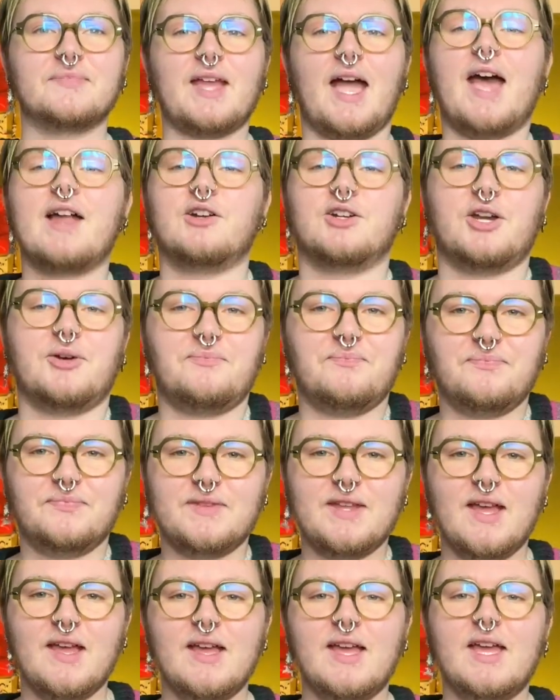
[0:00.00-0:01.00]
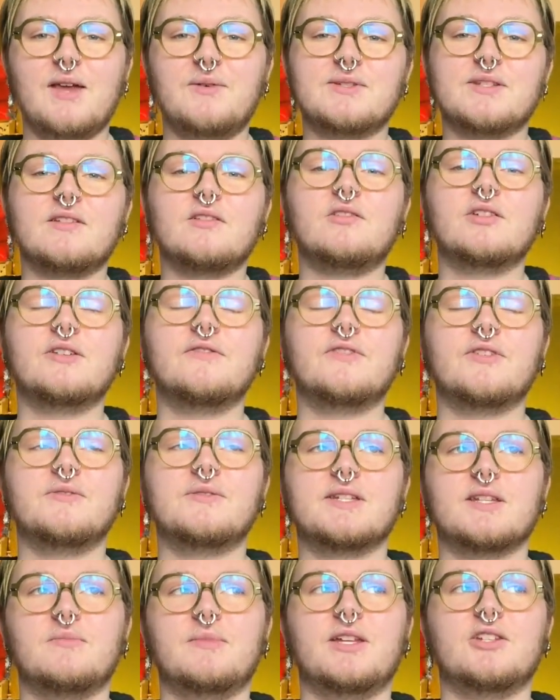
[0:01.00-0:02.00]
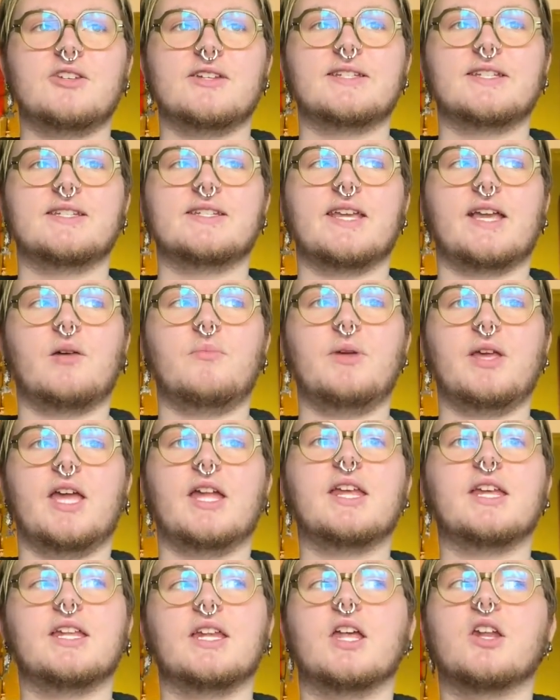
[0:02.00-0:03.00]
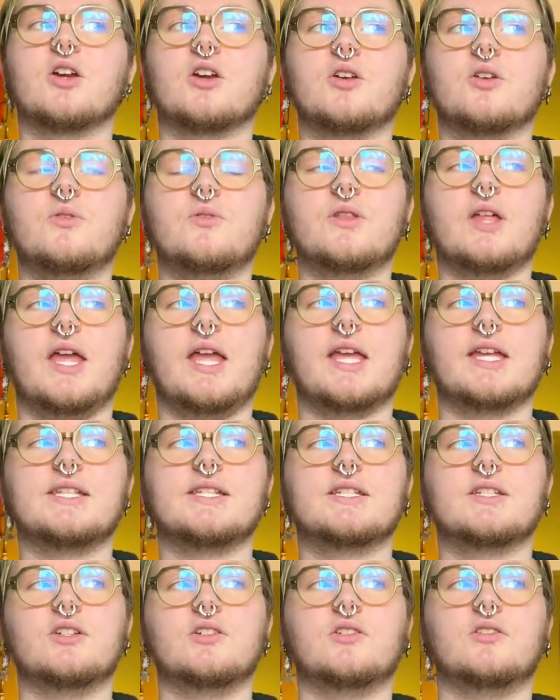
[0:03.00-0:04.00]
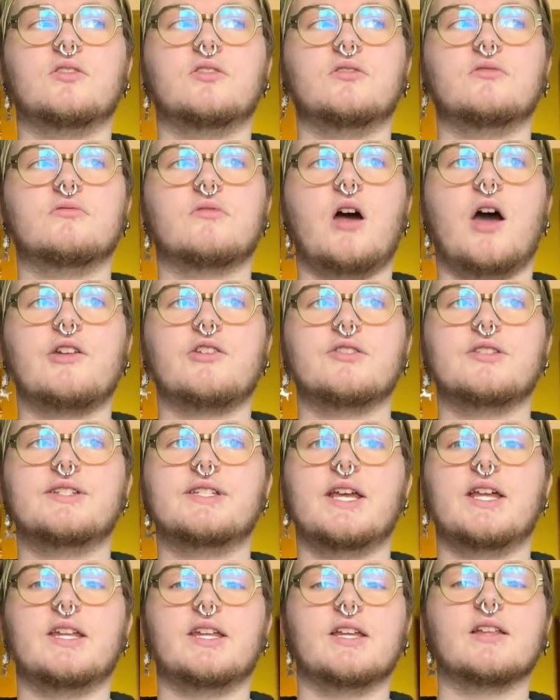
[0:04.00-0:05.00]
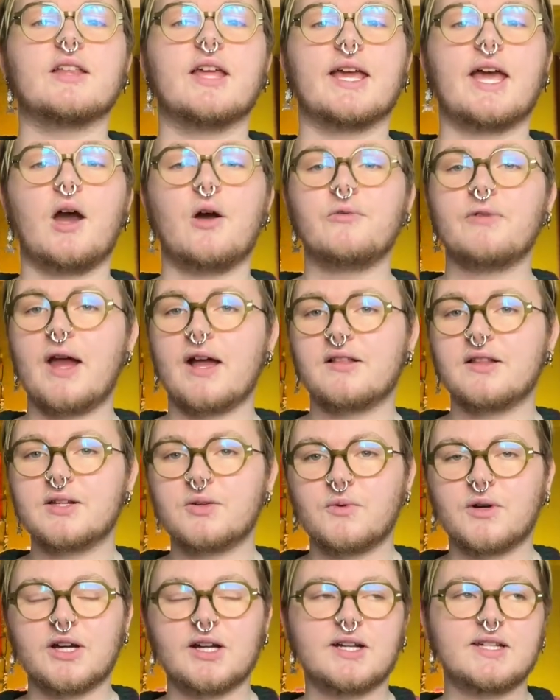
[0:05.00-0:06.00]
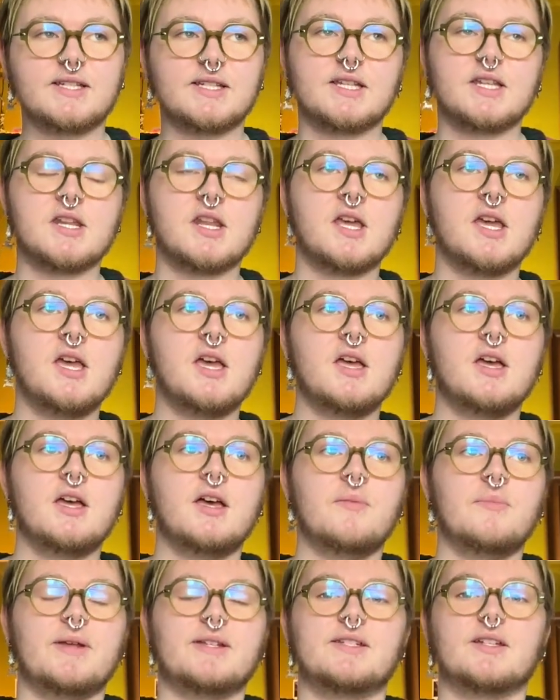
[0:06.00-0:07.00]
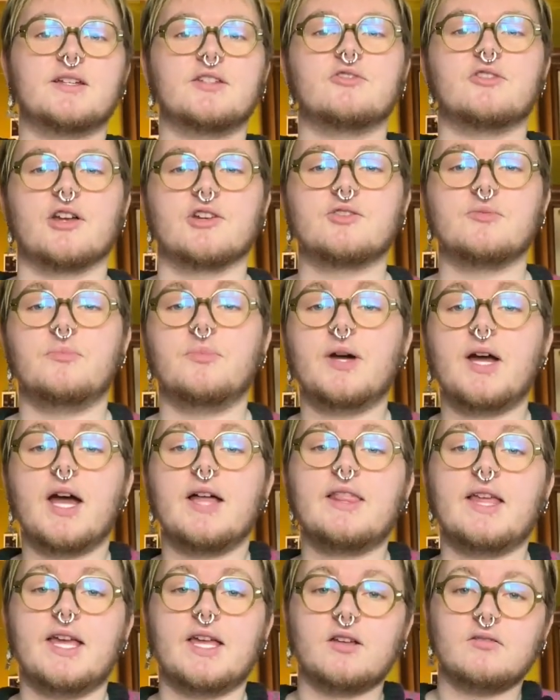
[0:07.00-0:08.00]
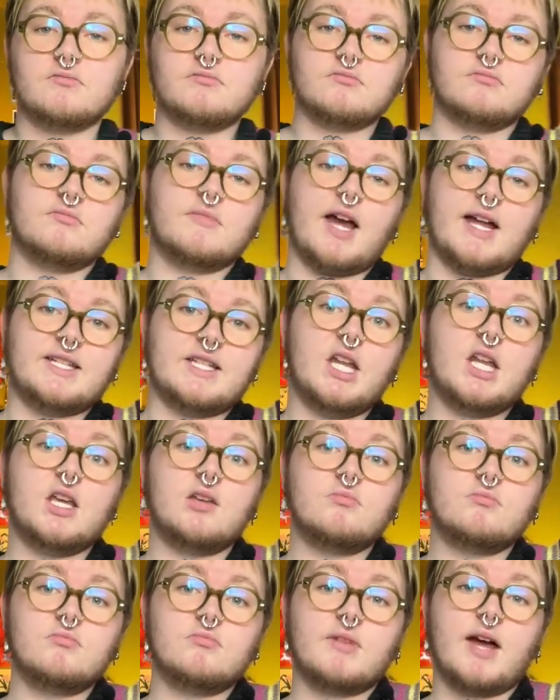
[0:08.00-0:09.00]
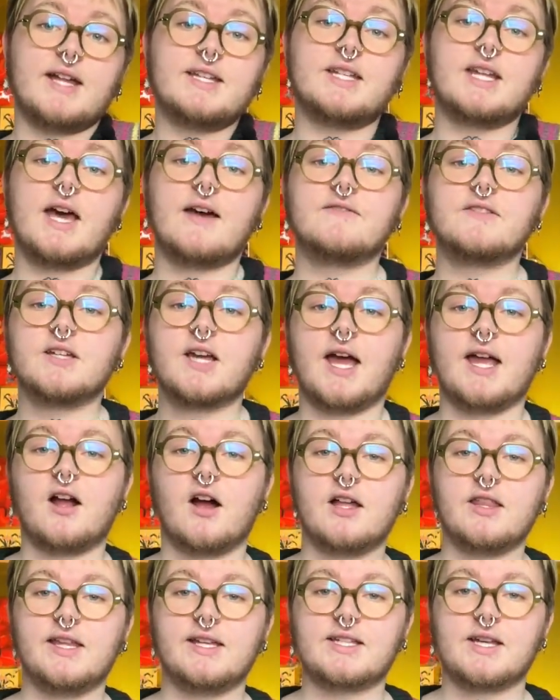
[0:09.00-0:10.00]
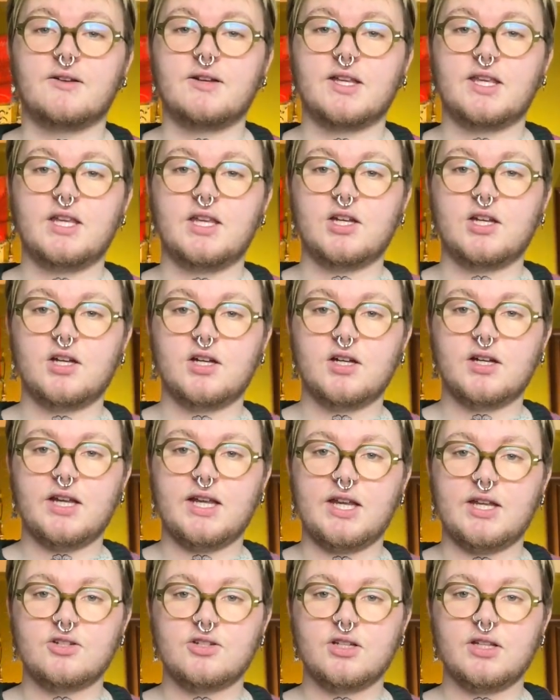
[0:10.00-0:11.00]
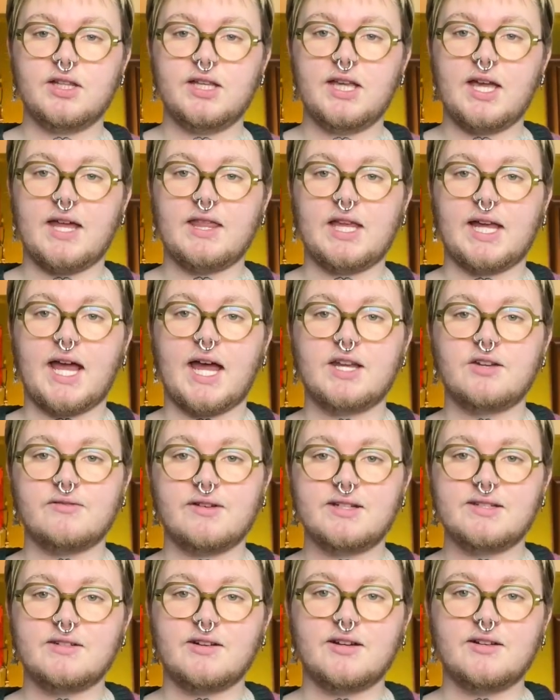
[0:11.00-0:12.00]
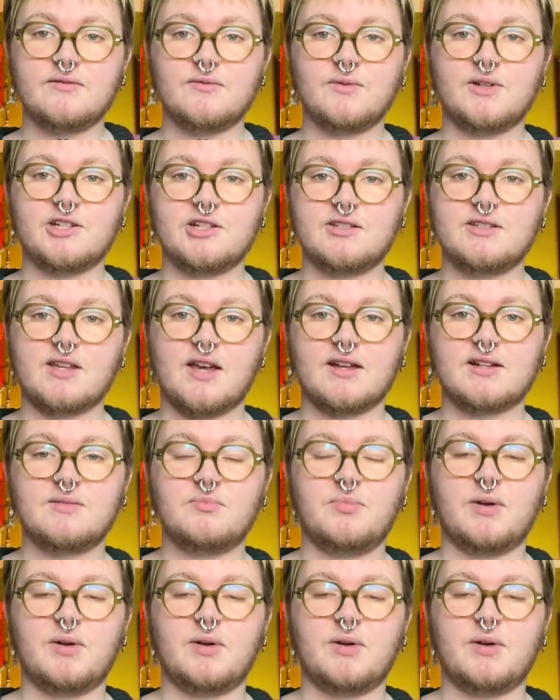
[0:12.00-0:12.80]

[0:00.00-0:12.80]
I don't know. It was a little confusing to me just as like a beginning knitter who like is still understanding like how raglan works and basic construction. But I did it. I got like down to here initially and like had to restart, which sucked.